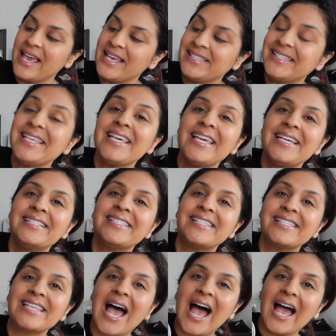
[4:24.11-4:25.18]
is the
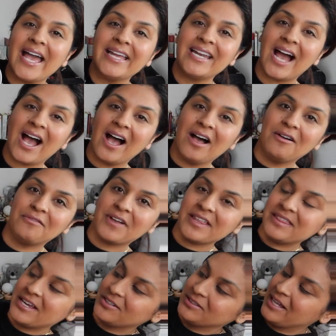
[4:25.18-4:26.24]
inside of
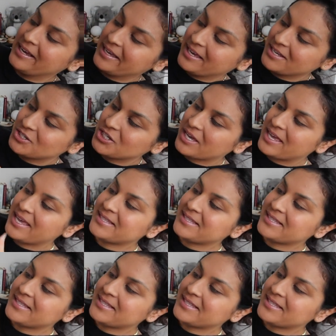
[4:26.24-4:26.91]
their luggage.